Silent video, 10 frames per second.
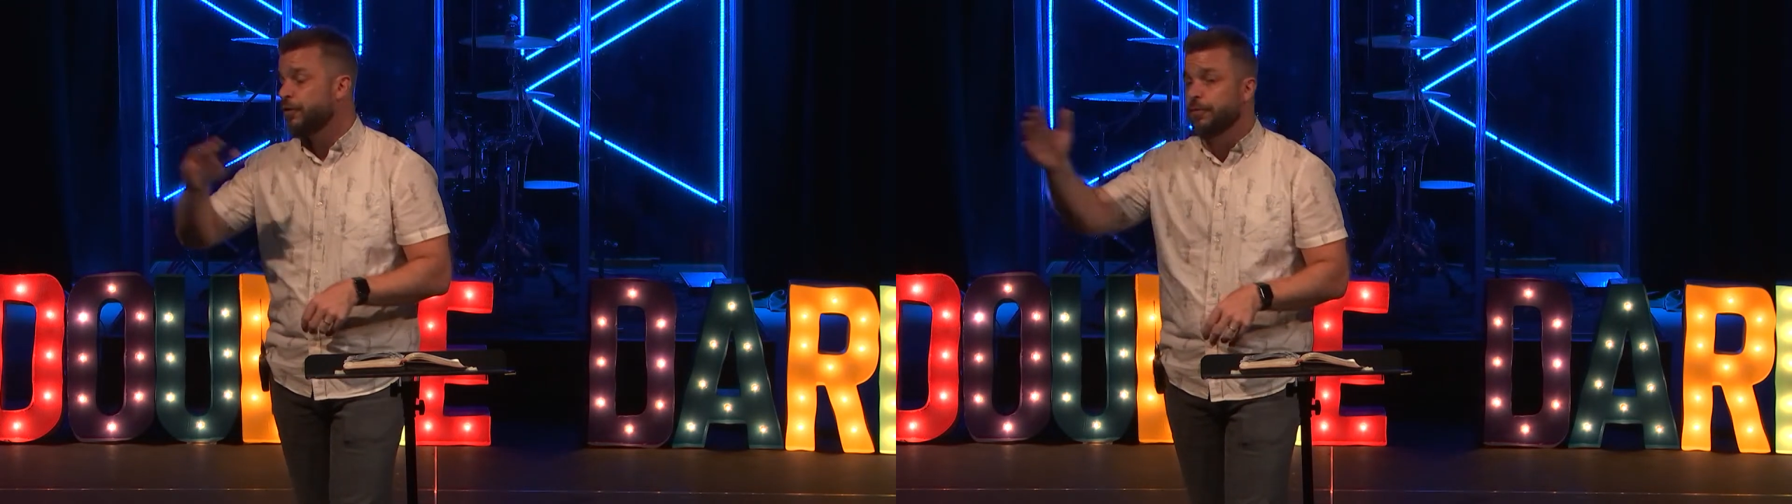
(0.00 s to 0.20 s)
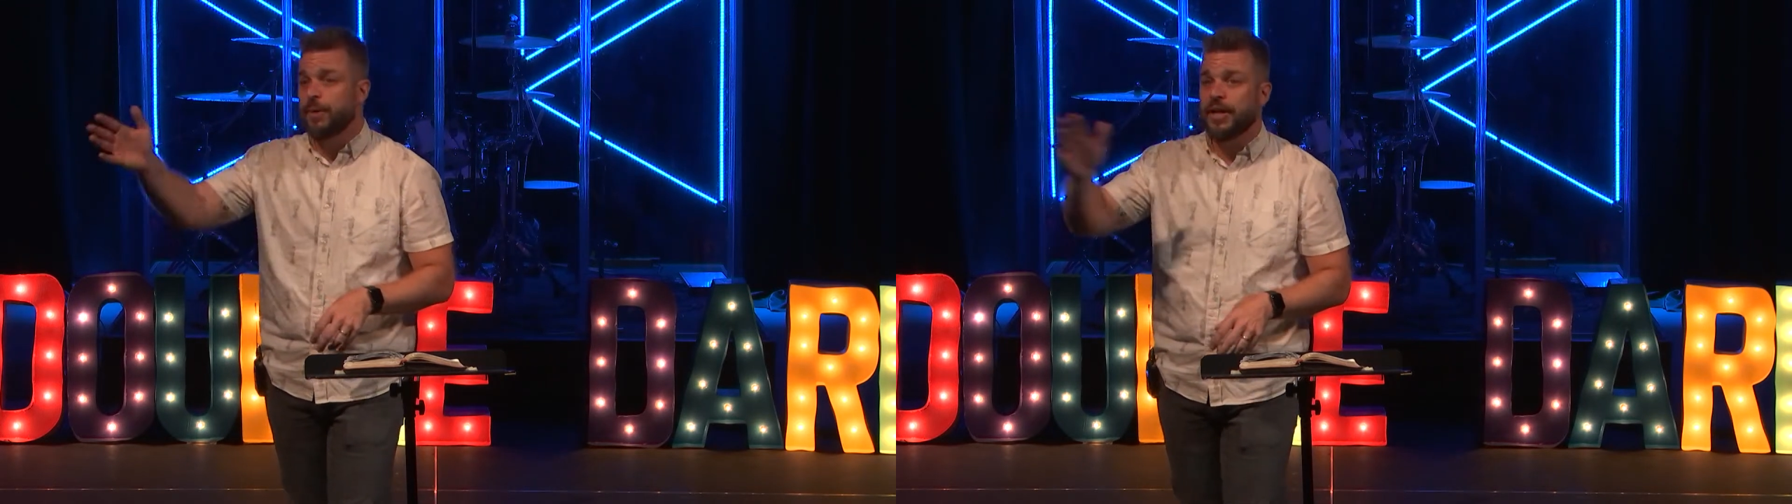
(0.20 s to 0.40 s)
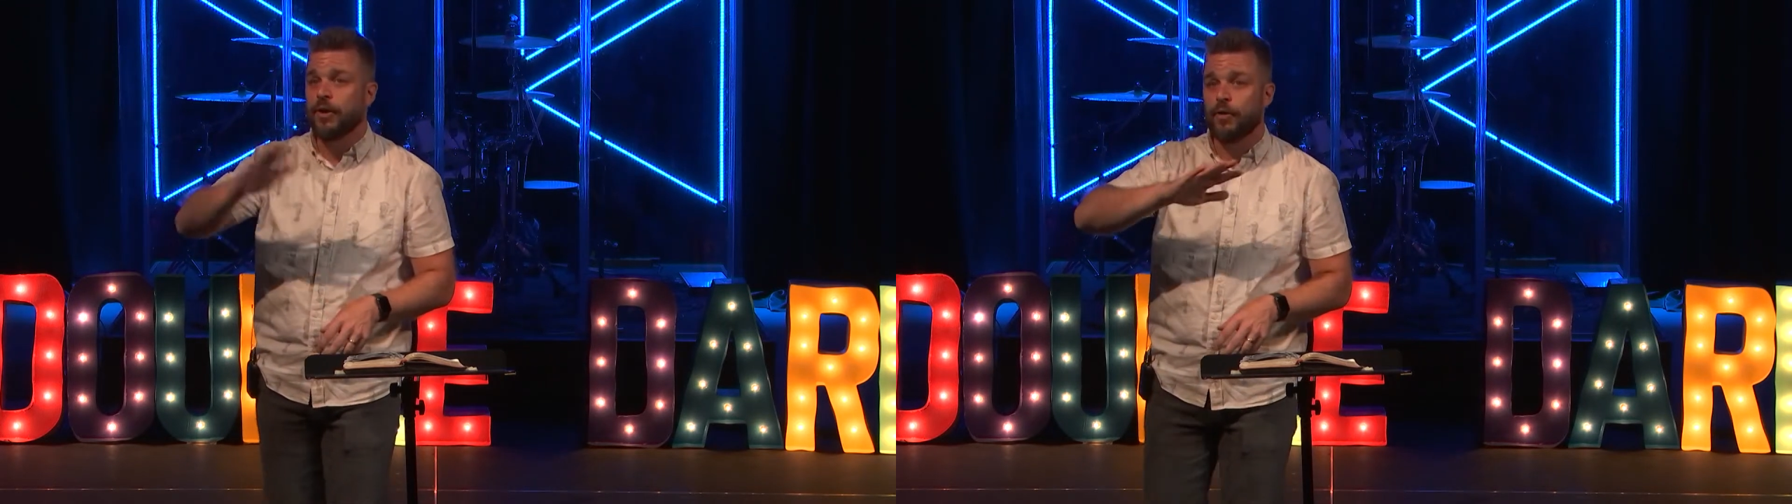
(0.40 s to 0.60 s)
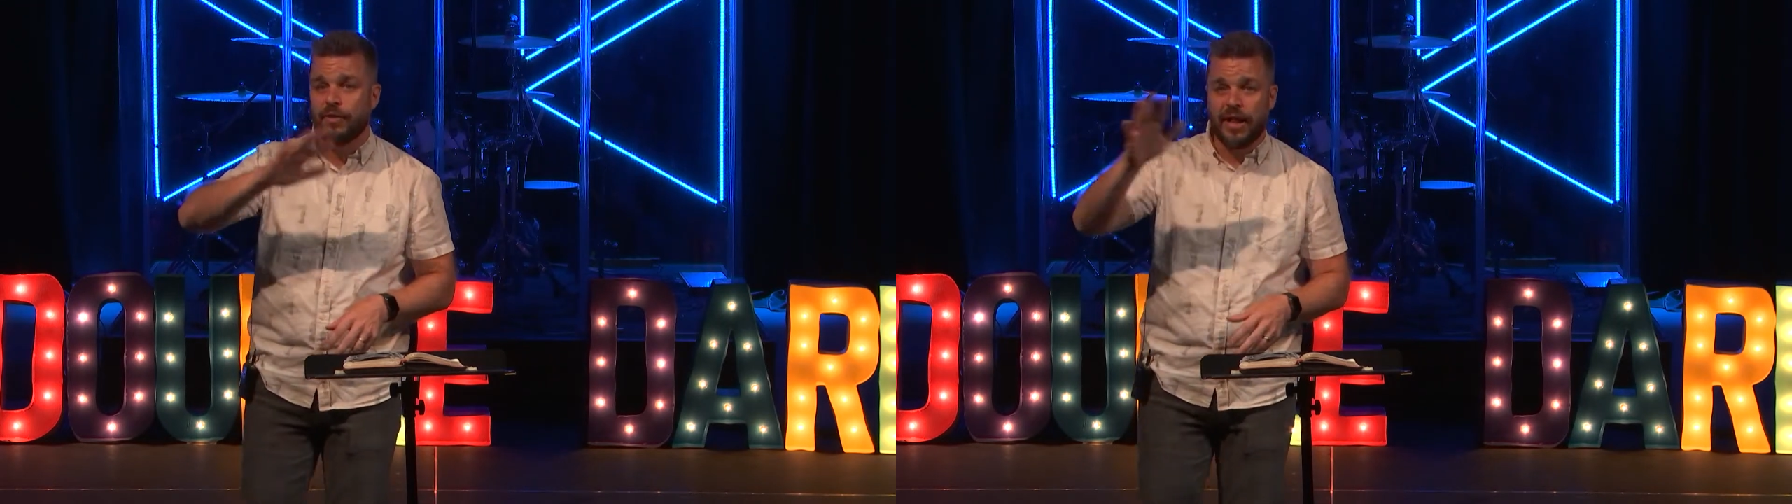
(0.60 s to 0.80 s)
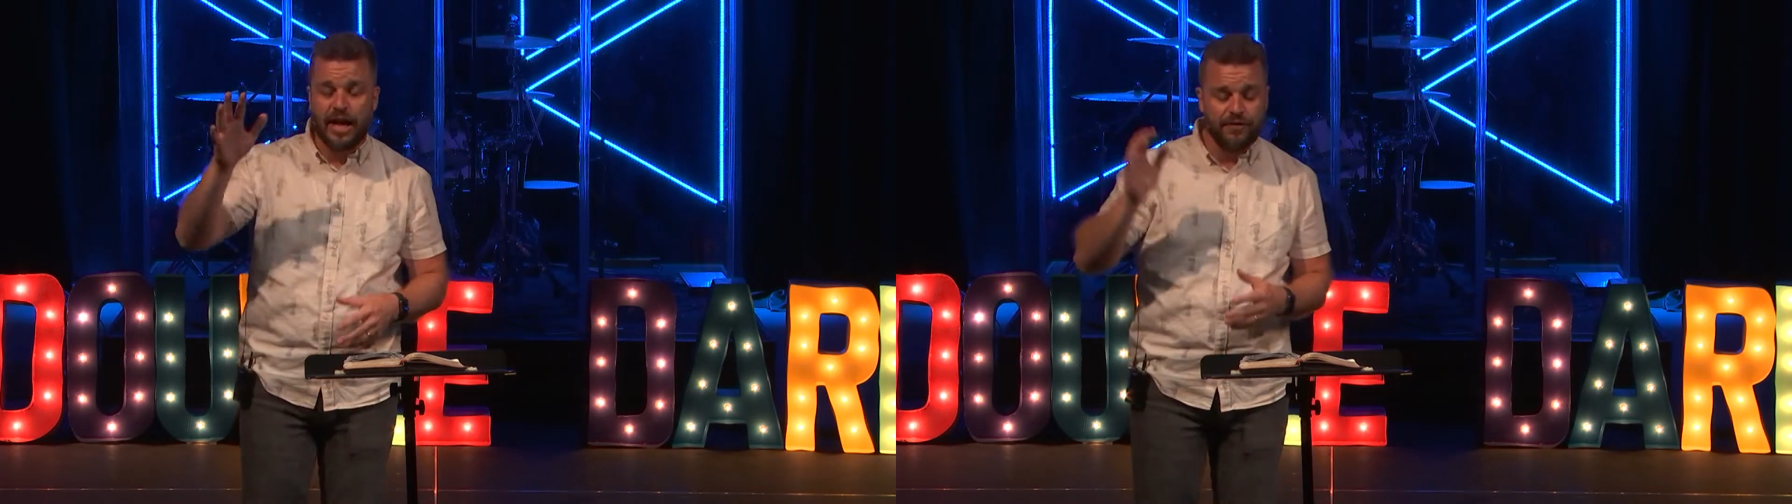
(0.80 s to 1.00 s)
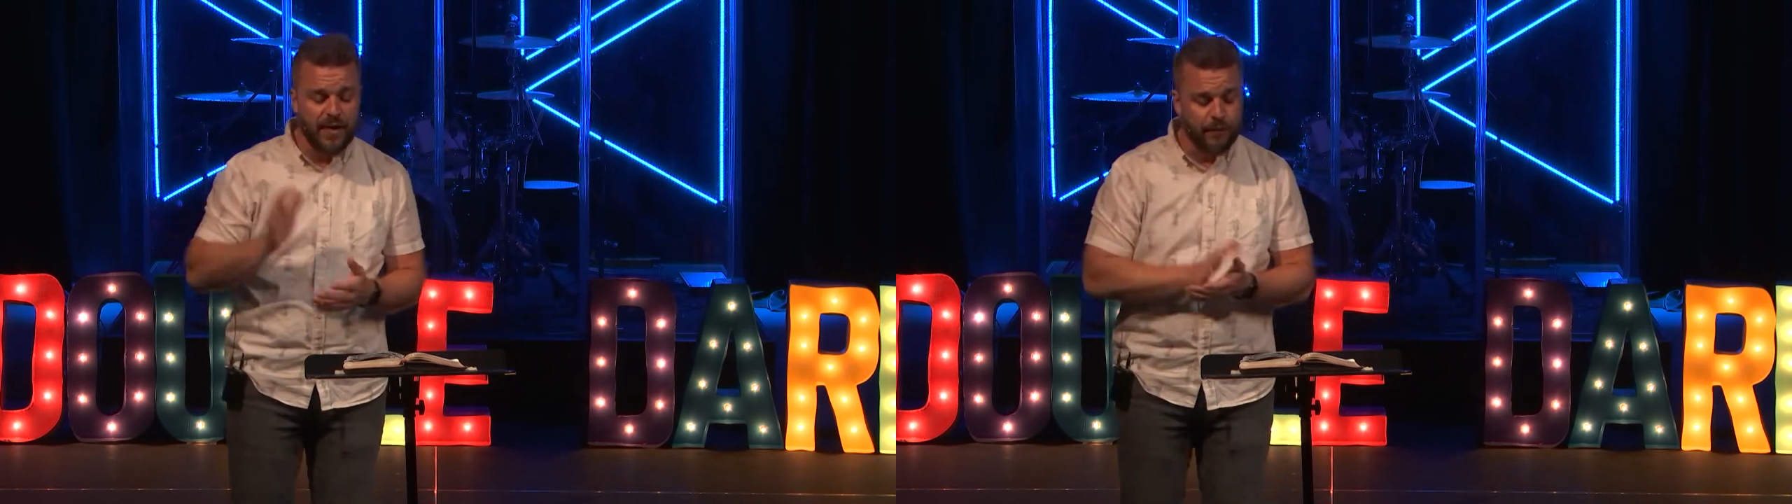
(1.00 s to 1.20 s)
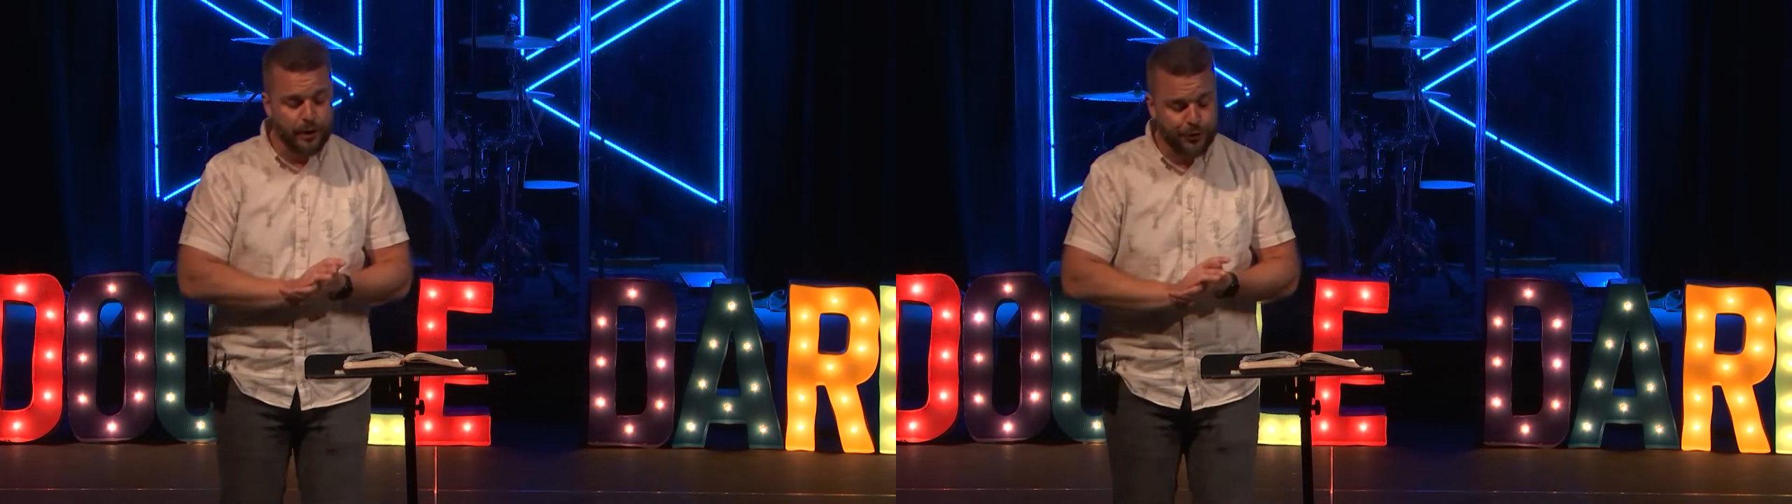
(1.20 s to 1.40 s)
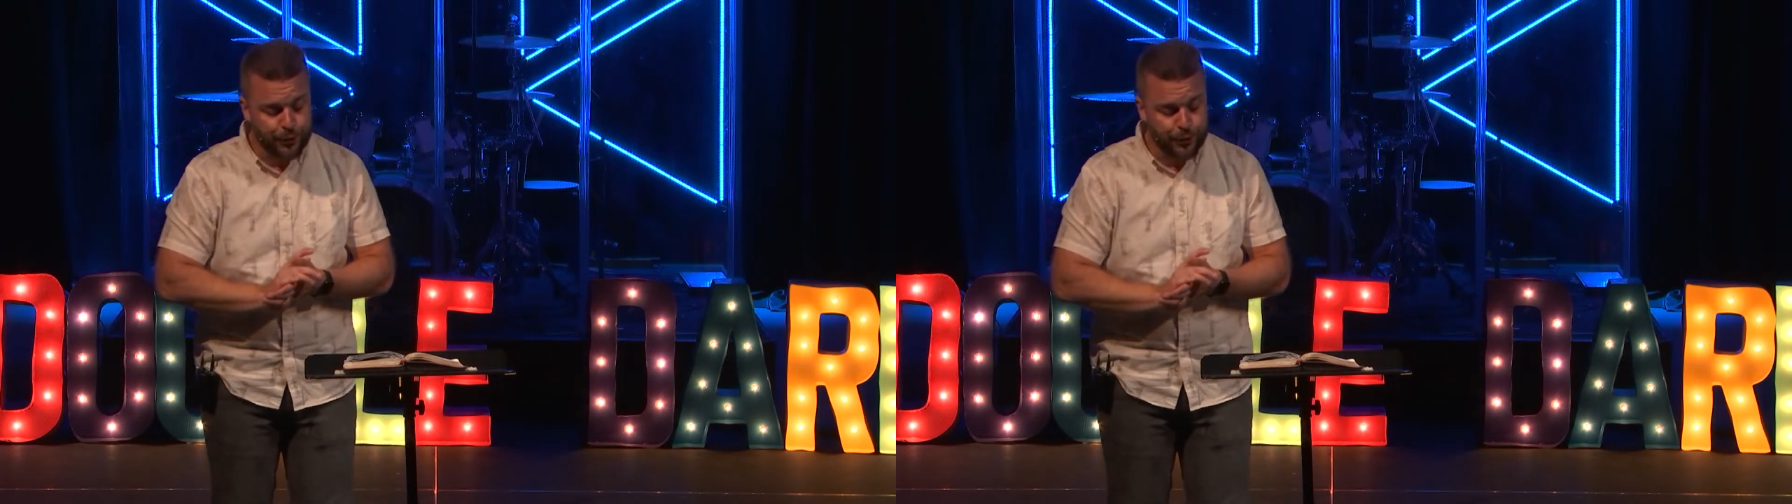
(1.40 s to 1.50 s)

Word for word: you've been here over the last 5 weeks,